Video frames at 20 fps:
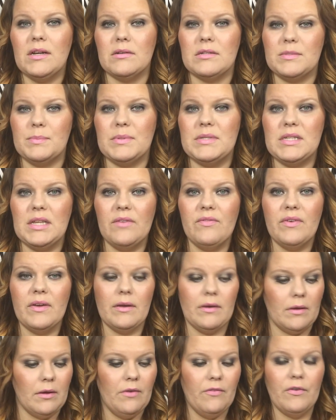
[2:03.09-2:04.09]
that are
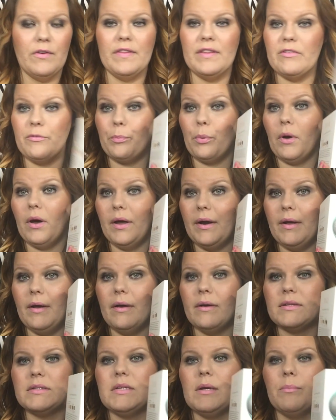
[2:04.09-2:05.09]
specific for this
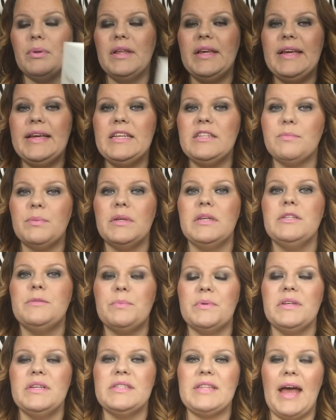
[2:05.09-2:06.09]
product, please, please,
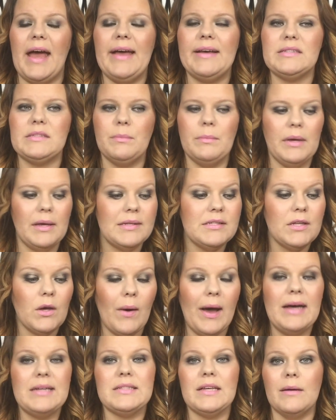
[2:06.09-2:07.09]
please ask me
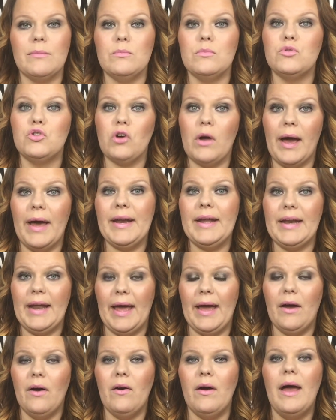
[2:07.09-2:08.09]
so as I'm trying it
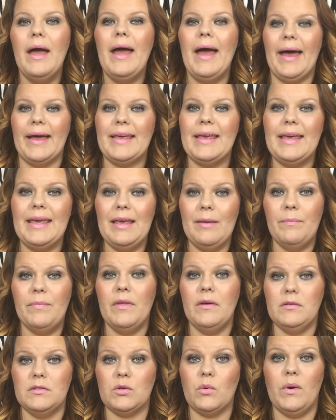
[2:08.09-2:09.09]
out, I can keep
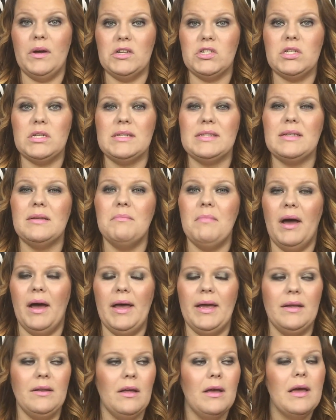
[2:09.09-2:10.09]
those questions in
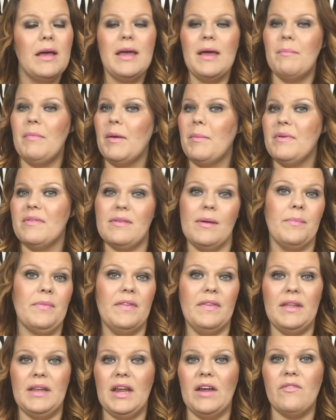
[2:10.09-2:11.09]
mind. It may be
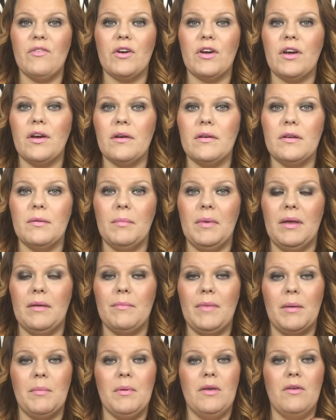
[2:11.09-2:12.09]
something that never occurred to me.
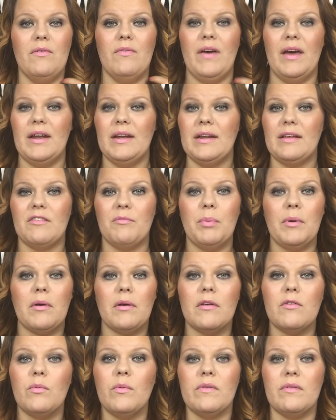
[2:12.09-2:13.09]
Maybe you've had an
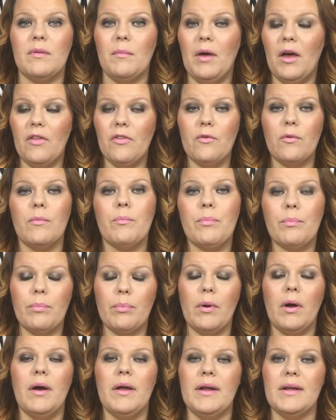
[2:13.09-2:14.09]
experience with some other
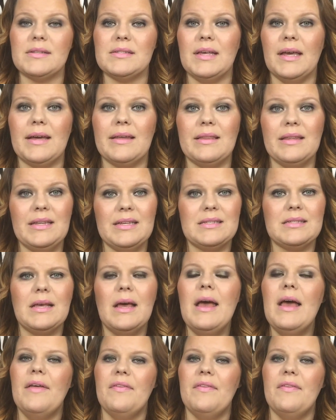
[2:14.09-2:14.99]
products like this